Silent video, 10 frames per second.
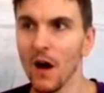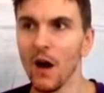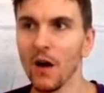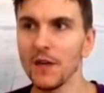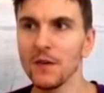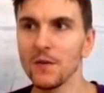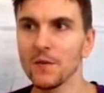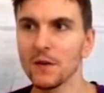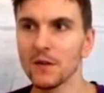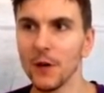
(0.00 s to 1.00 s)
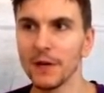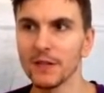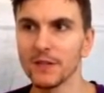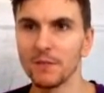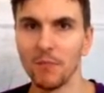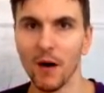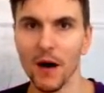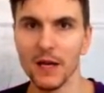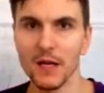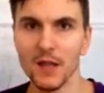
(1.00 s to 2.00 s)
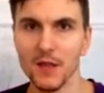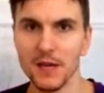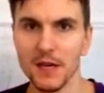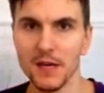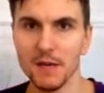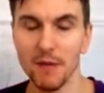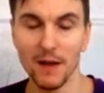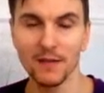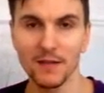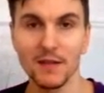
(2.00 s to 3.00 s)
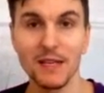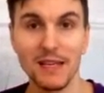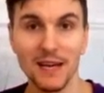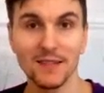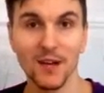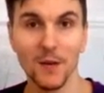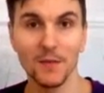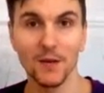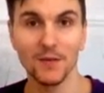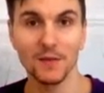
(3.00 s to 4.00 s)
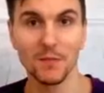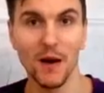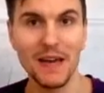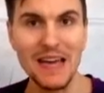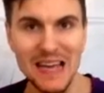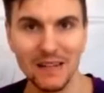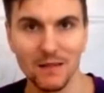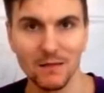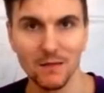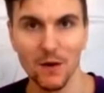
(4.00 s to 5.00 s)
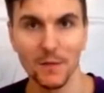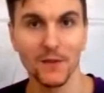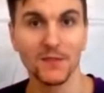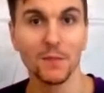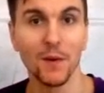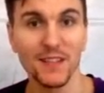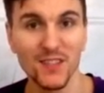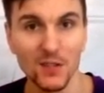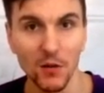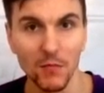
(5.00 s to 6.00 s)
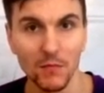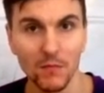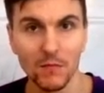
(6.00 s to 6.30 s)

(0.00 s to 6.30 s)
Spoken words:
are you going to buy the pasta? Yes, I'm going to buy it, or I'm going to buy some.